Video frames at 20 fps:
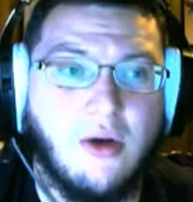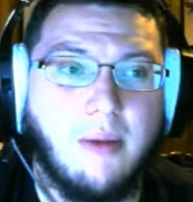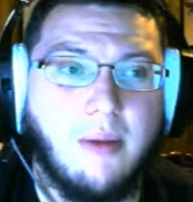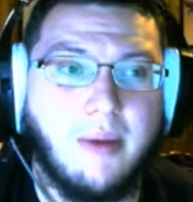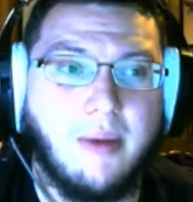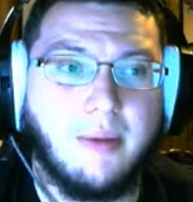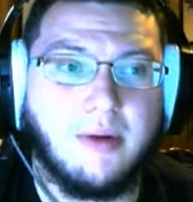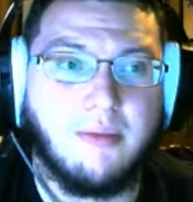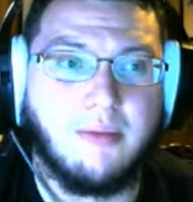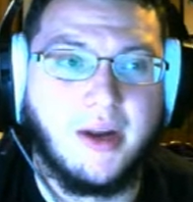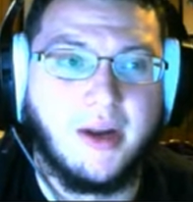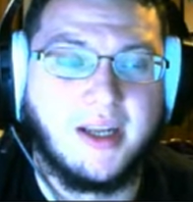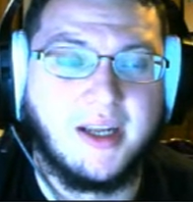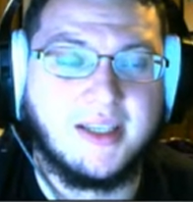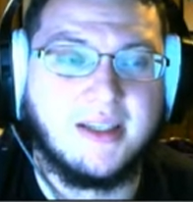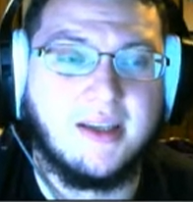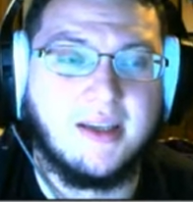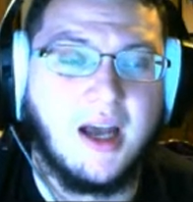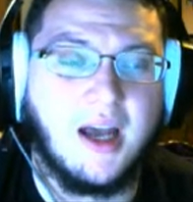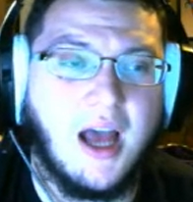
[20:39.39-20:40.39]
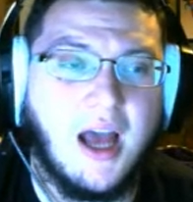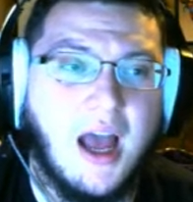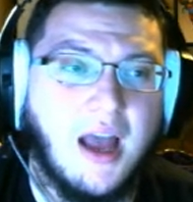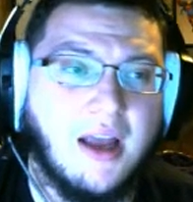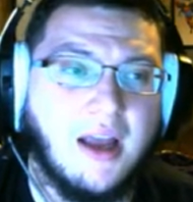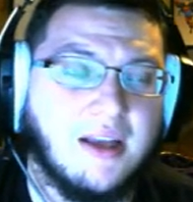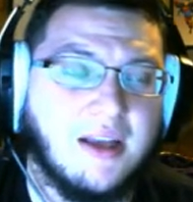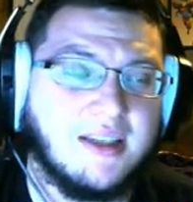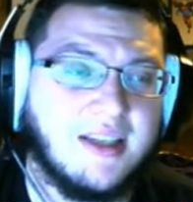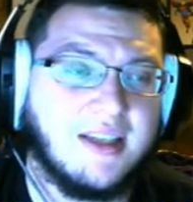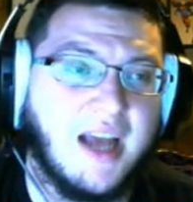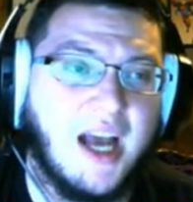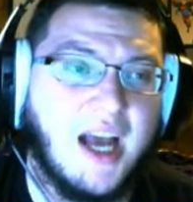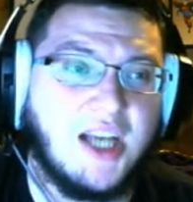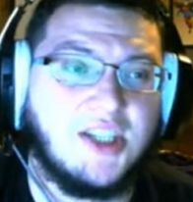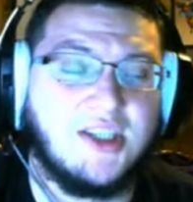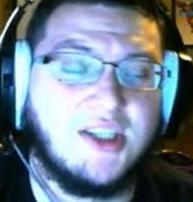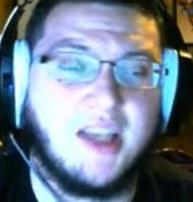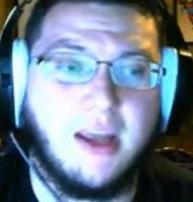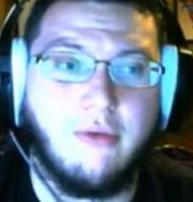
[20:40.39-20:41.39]
I'll be able to break a
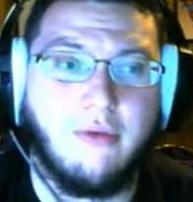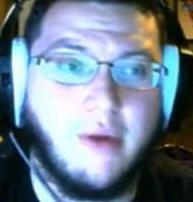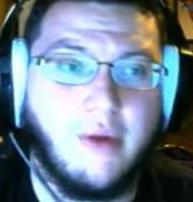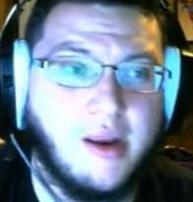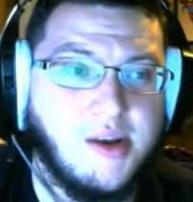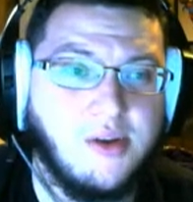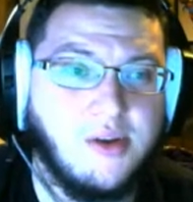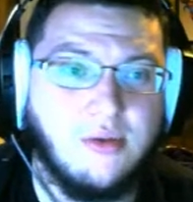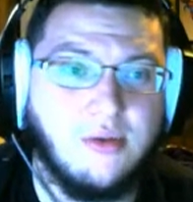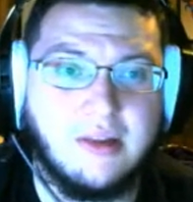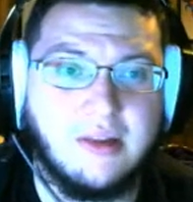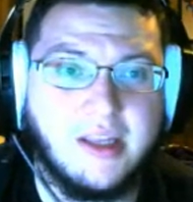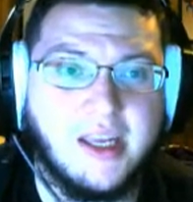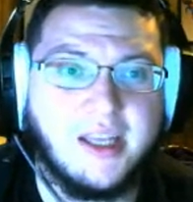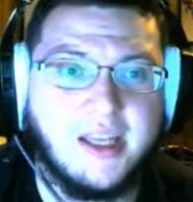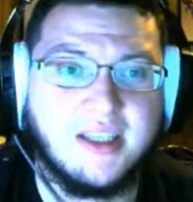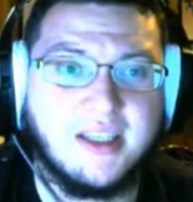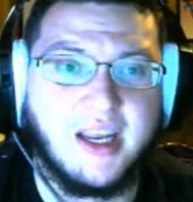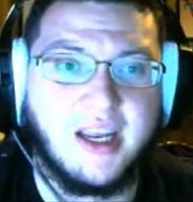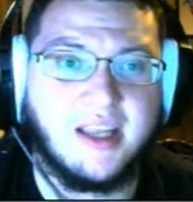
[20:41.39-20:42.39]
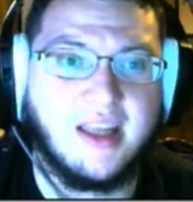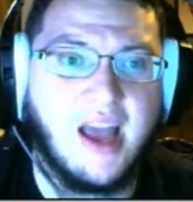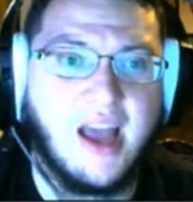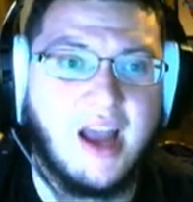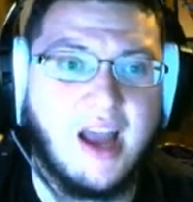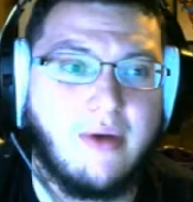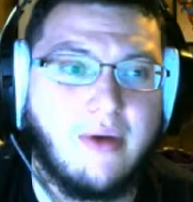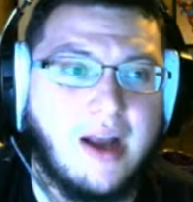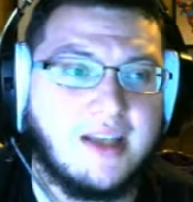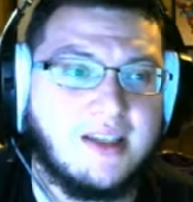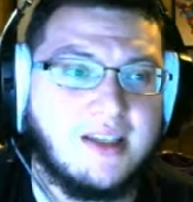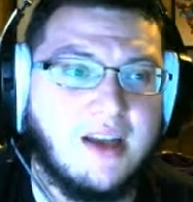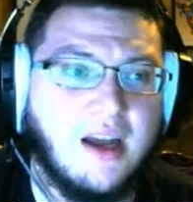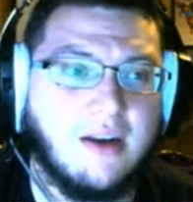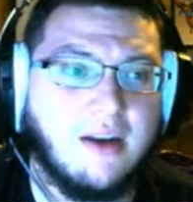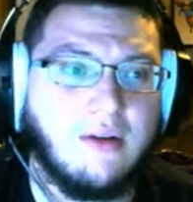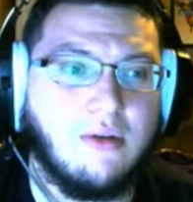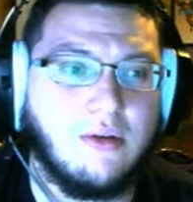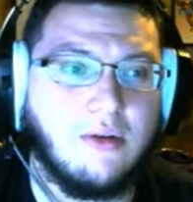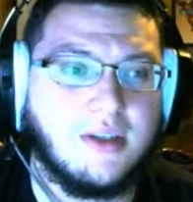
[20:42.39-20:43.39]
sash, say if we do leads like that. Grass
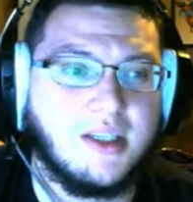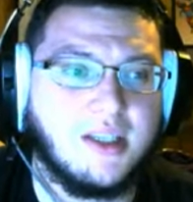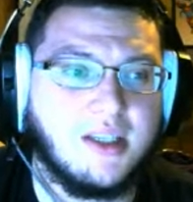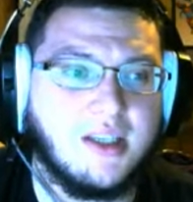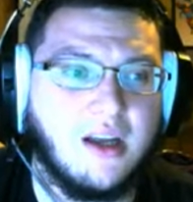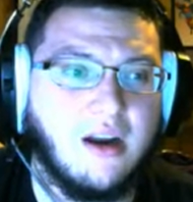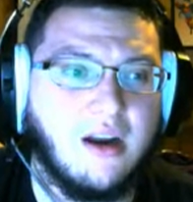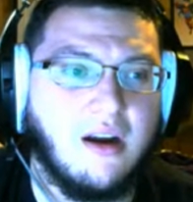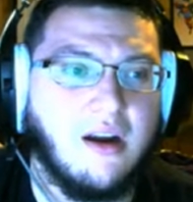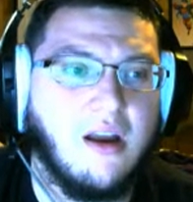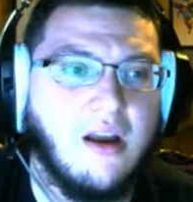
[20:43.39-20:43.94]
Knot, of course, is there